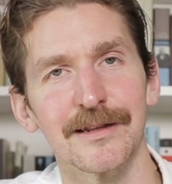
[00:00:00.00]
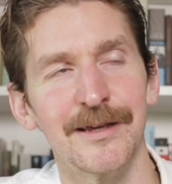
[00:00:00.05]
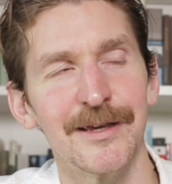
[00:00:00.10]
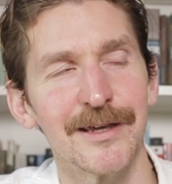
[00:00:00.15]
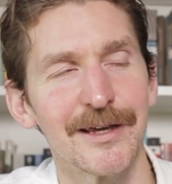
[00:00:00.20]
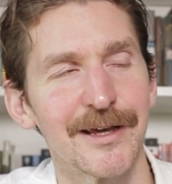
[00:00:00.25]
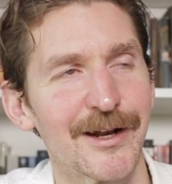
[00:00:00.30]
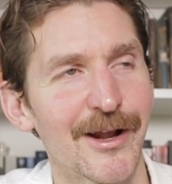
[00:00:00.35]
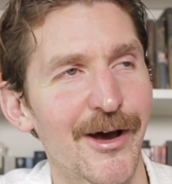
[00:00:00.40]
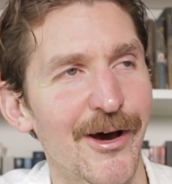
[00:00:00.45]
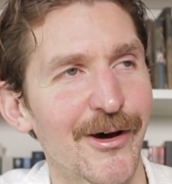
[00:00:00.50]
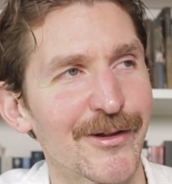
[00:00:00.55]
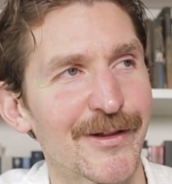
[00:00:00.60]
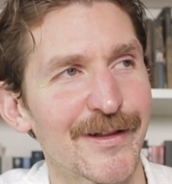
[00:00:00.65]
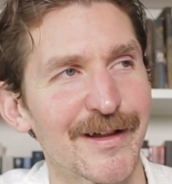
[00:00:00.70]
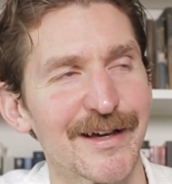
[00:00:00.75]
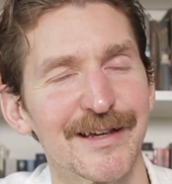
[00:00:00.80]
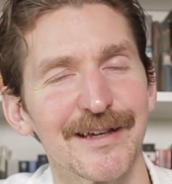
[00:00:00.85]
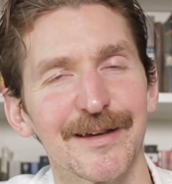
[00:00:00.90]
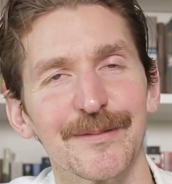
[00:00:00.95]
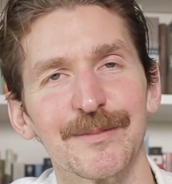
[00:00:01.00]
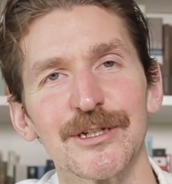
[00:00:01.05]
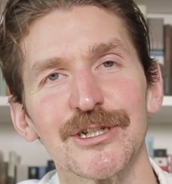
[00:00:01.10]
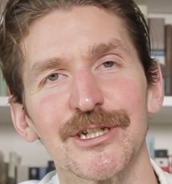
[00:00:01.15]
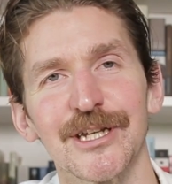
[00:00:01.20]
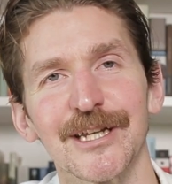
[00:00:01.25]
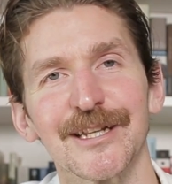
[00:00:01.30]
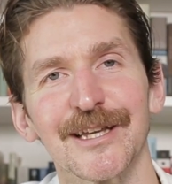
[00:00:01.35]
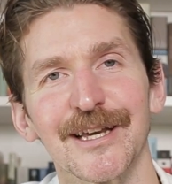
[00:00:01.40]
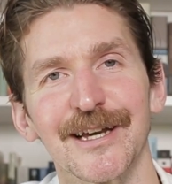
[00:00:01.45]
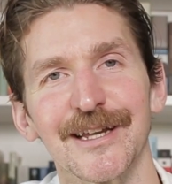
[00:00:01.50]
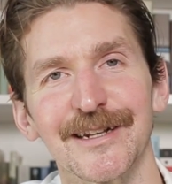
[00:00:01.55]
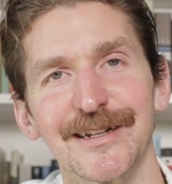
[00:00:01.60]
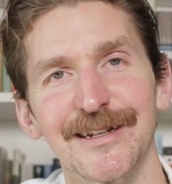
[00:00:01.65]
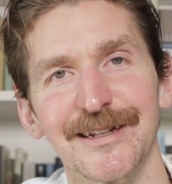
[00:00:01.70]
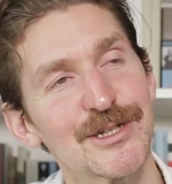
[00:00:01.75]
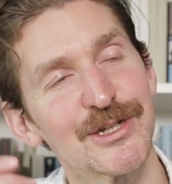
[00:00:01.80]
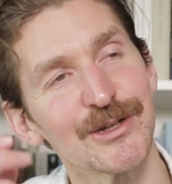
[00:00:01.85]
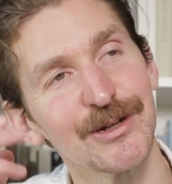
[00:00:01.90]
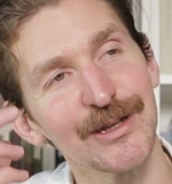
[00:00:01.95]
You know, like a machine gun.
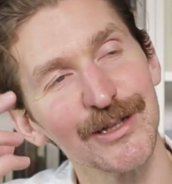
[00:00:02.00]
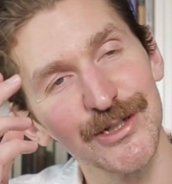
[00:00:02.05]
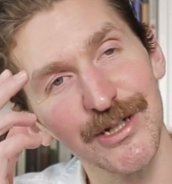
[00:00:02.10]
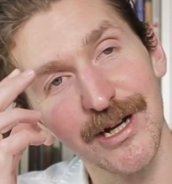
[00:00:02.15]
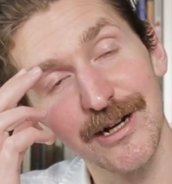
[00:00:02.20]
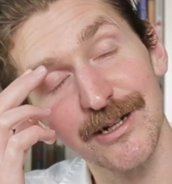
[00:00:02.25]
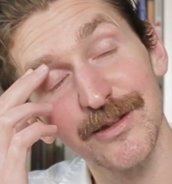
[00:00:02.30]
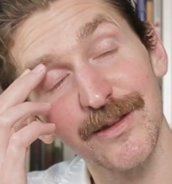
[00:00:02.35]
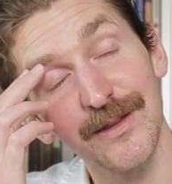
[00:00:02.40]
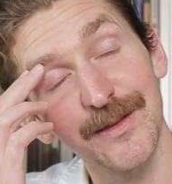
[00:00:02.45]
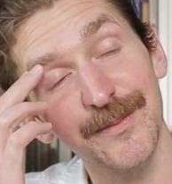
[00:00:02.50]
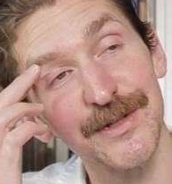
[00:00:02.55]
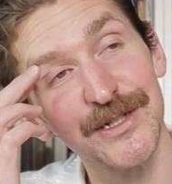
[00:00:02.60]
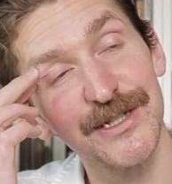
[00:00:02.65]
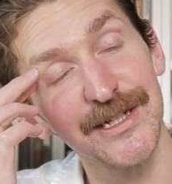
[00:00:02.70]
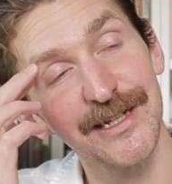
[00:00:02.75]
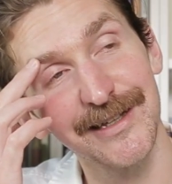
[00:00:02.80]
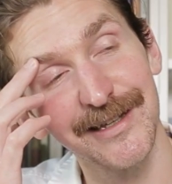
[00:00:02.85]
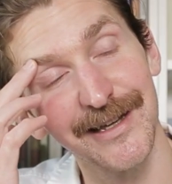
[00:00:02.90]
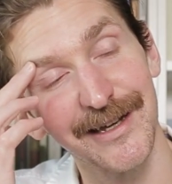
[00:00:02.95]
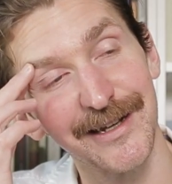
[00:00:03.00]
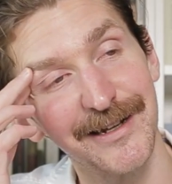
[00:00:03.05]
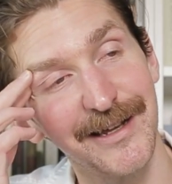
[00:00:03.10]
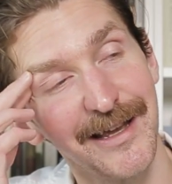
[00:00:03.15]
Shooting sharks with a machine gun.